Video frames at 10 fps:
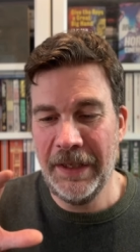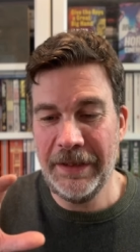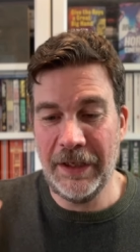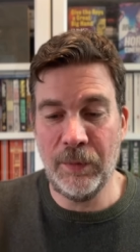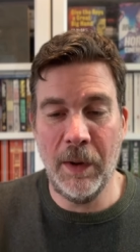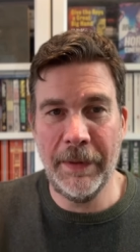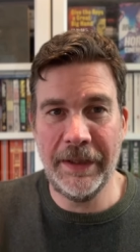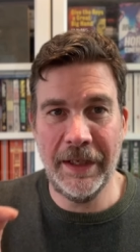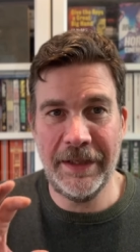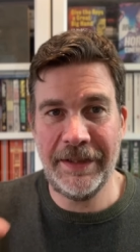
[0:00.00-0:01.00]
This
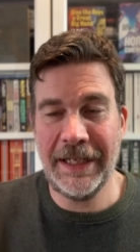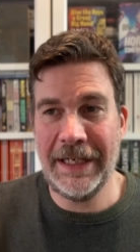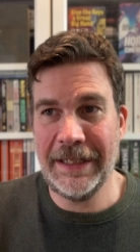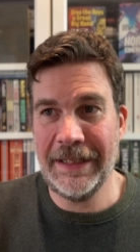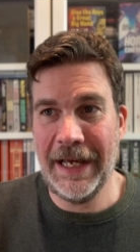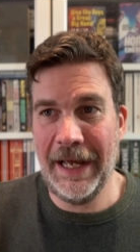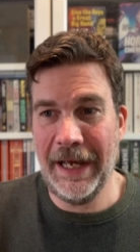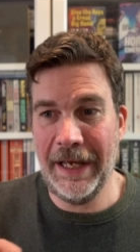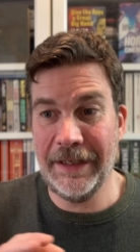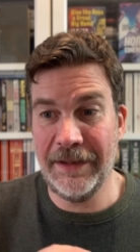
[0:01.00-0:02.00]
woman has stayed in
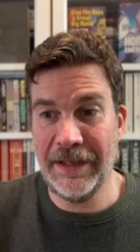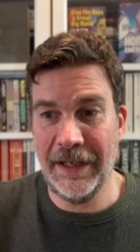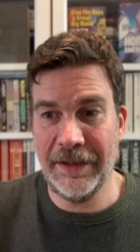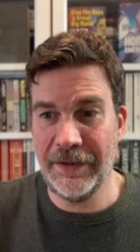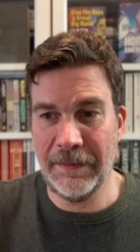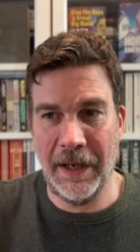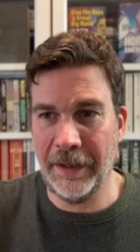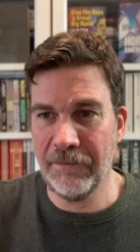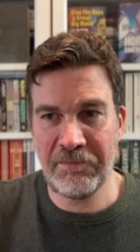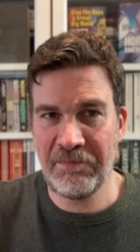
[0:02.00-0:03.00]
there and has like